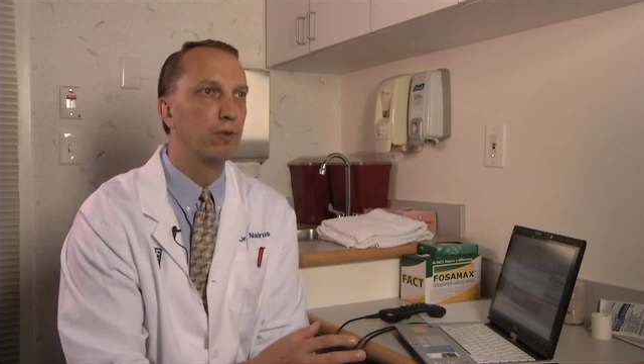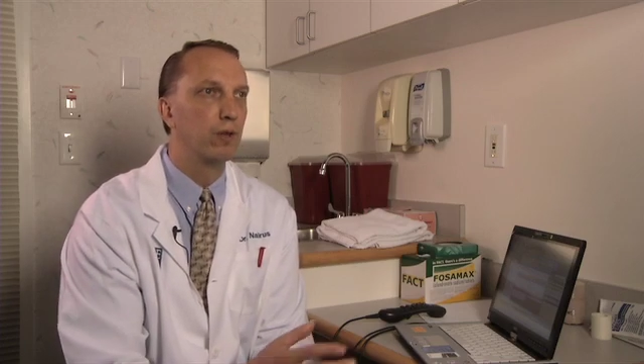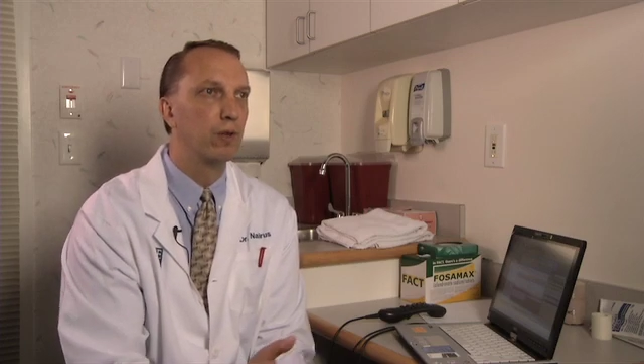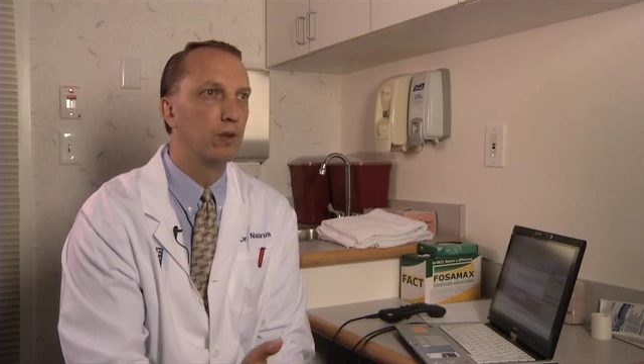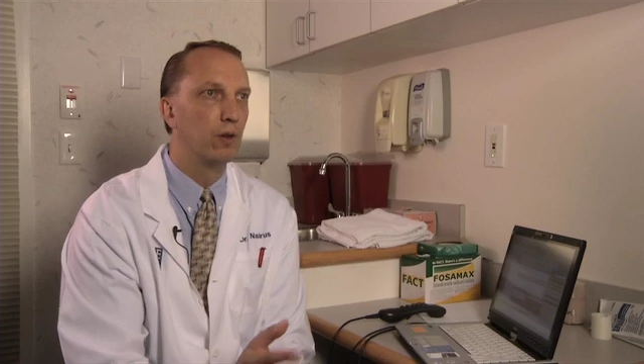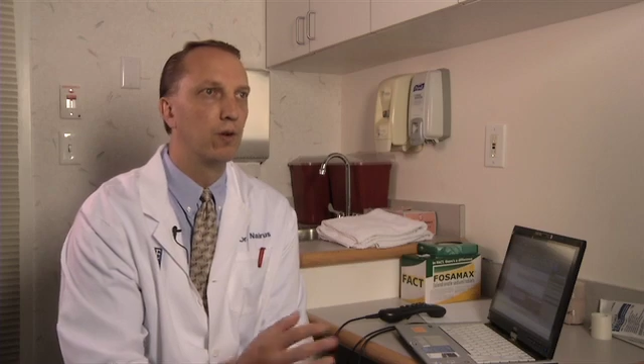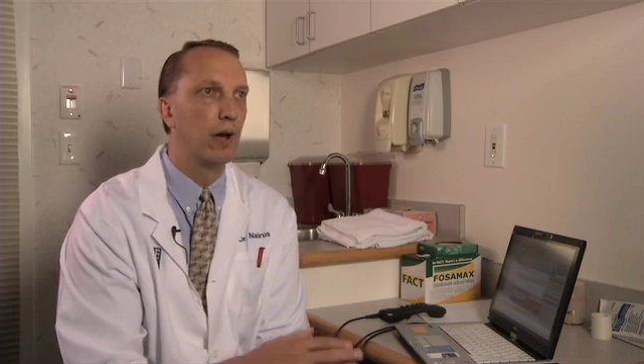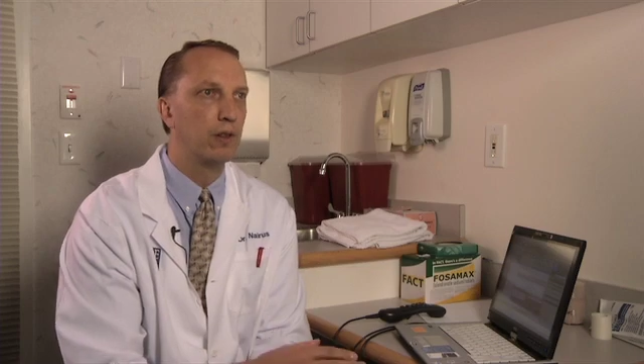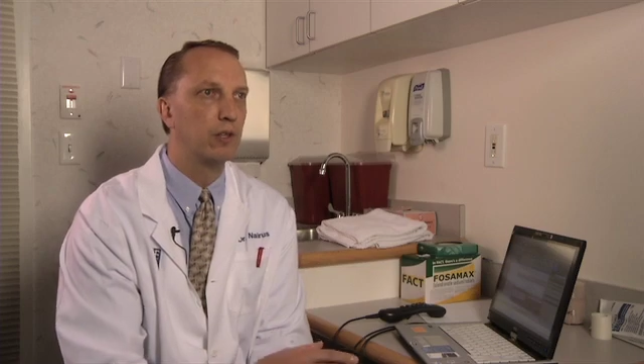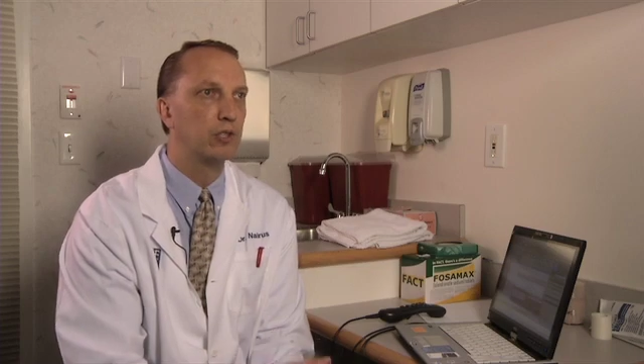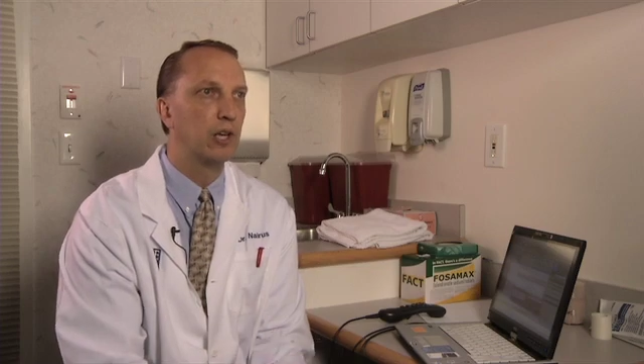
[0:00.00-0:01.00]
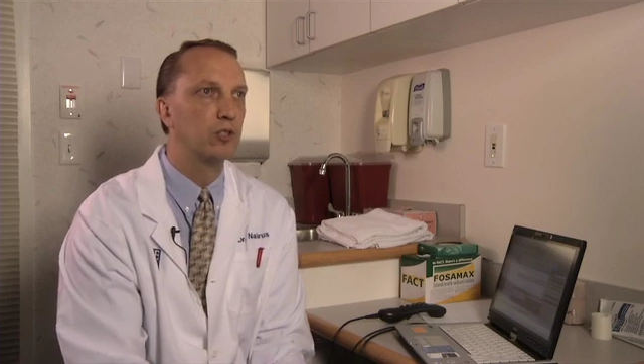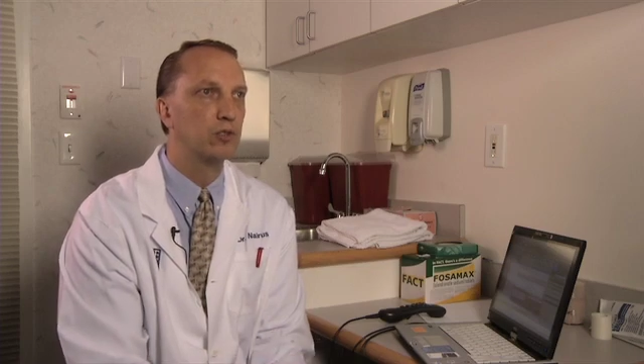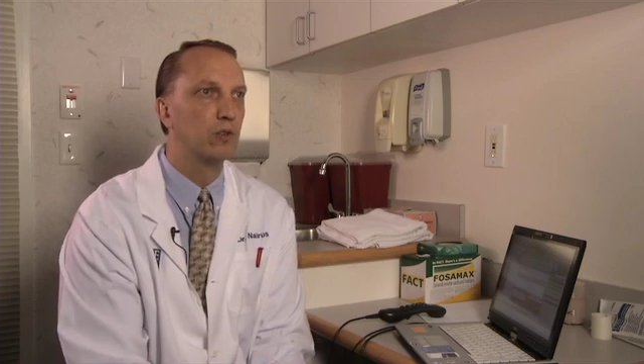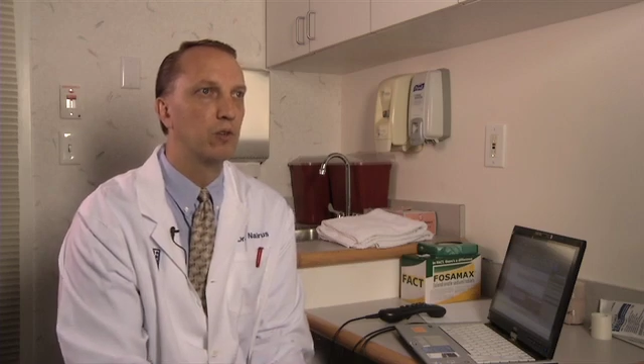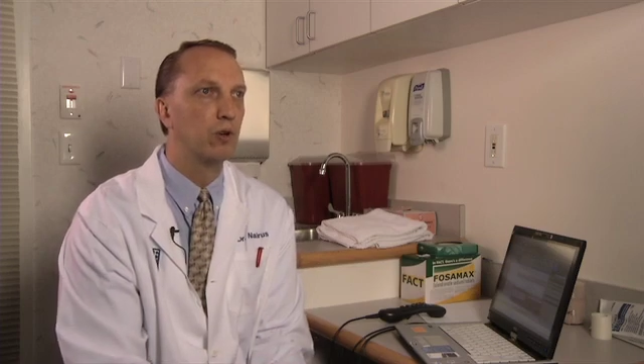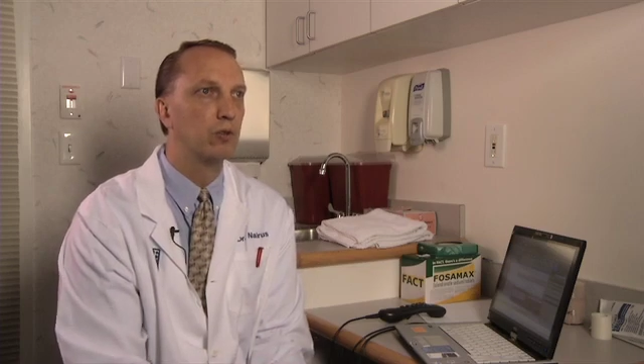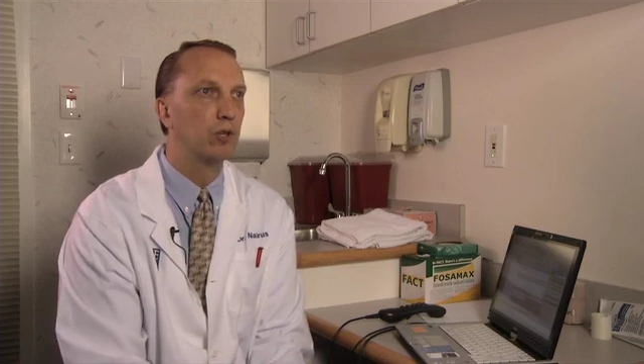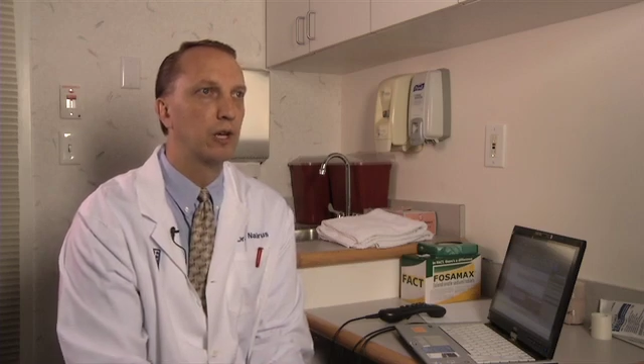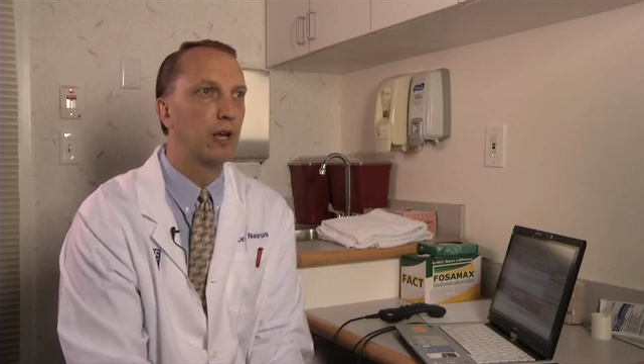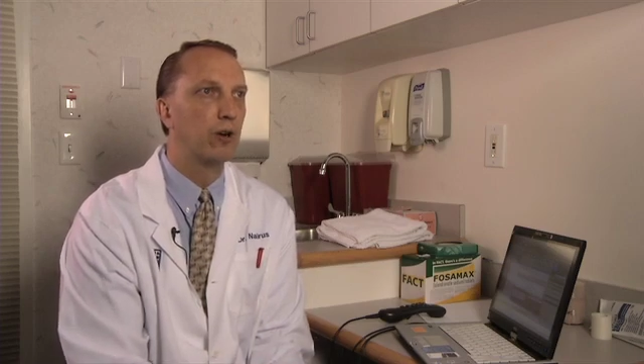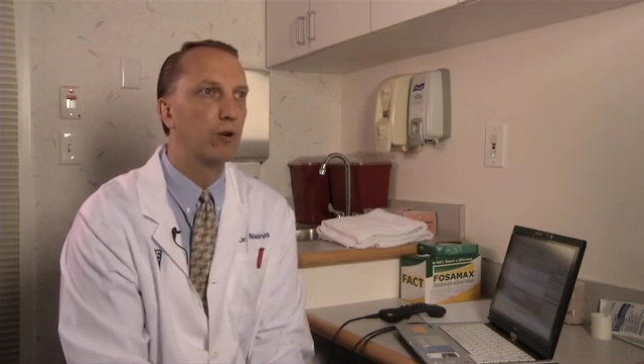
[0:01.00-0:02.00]
a lot of the sections of the notes are
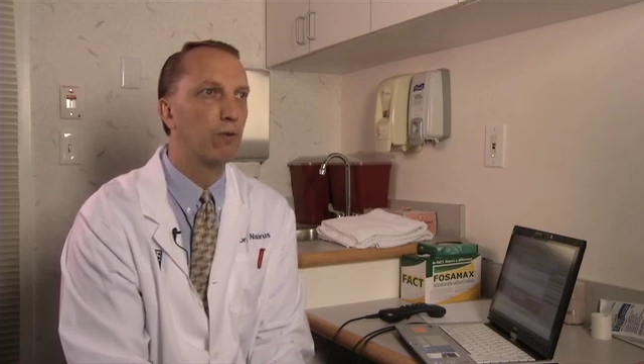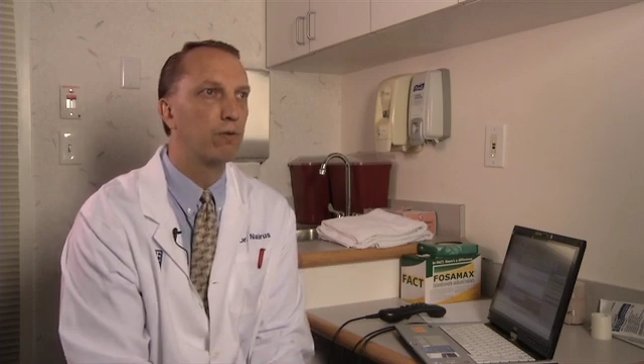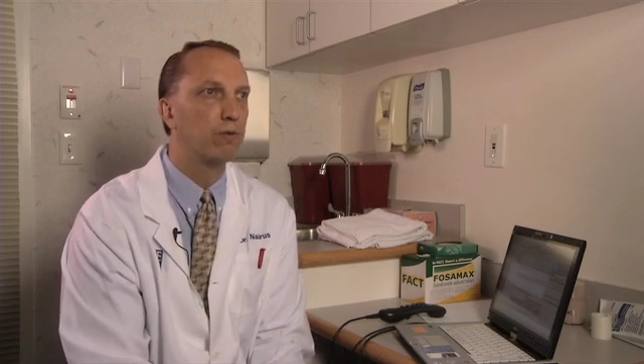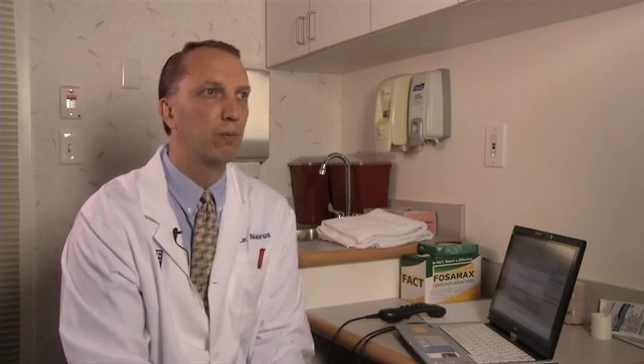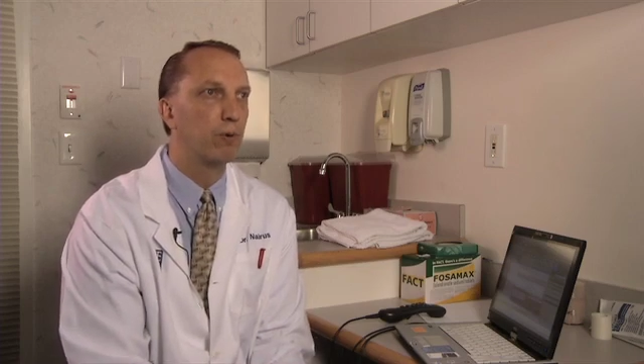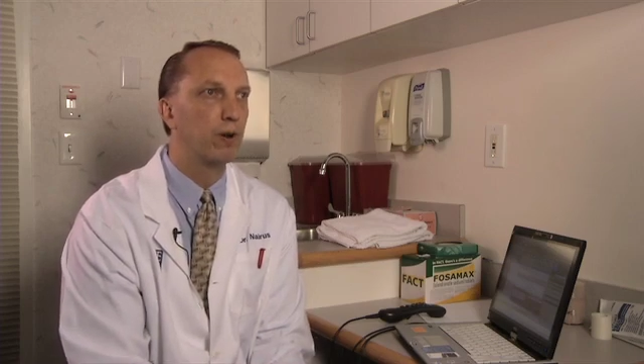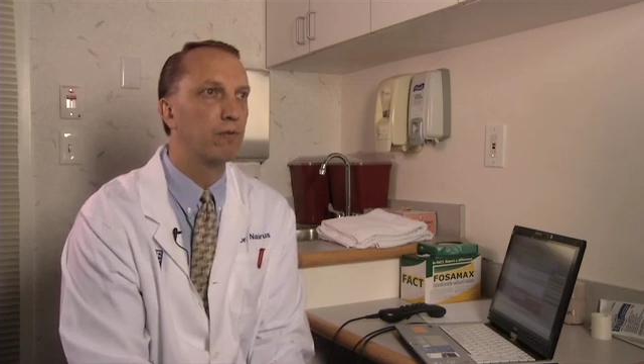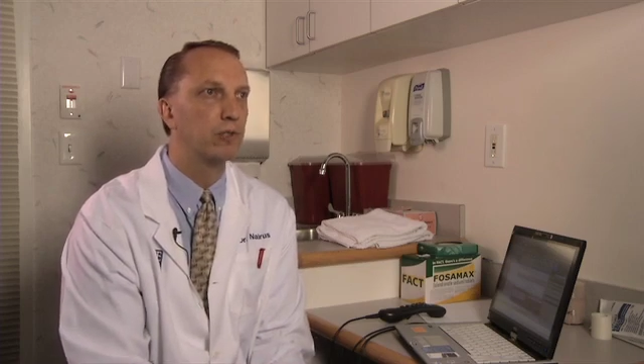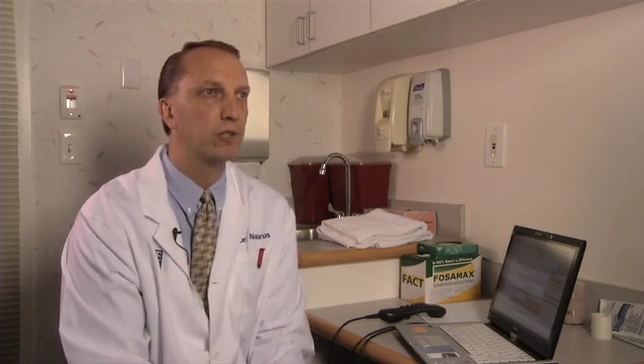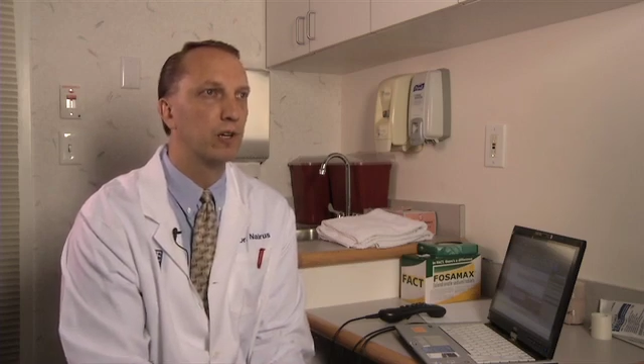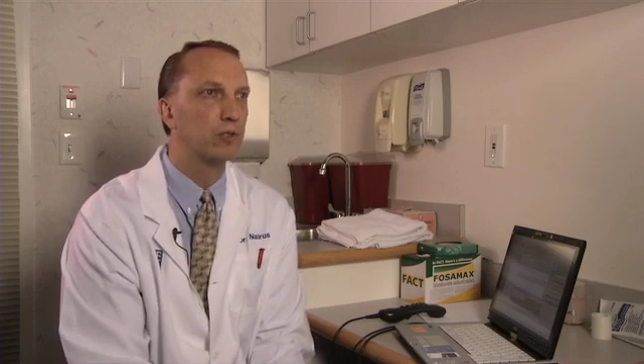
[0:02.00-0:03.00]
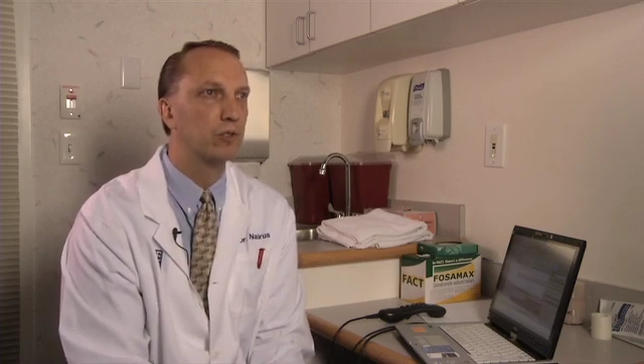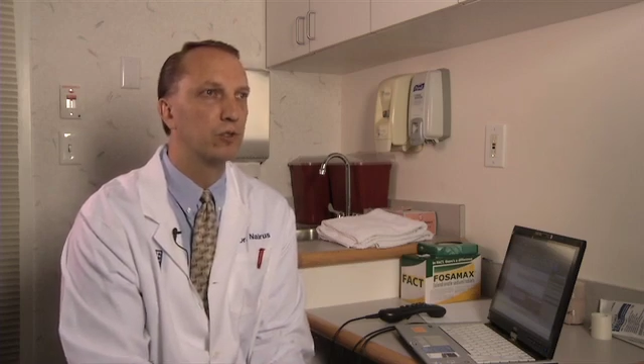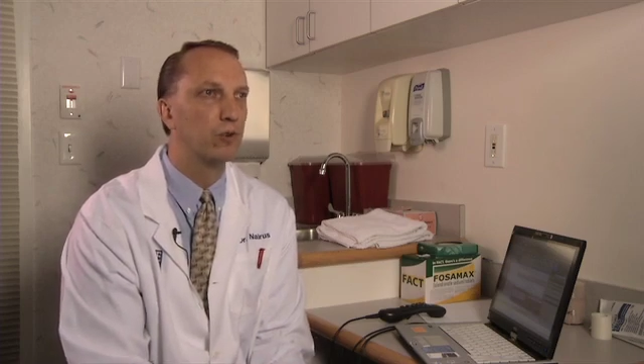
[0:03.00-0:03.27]
carried over from previous sections,